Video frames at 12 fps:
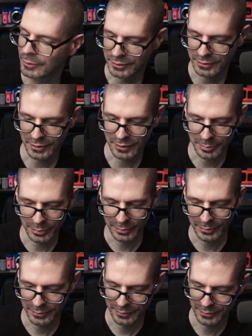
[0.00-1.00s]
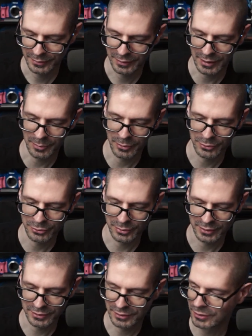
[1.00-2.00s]
What's up? Got more
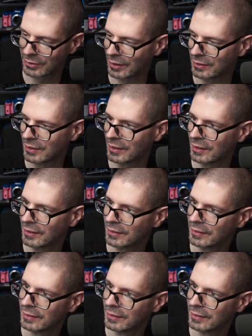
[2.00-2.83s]
drinks to try today.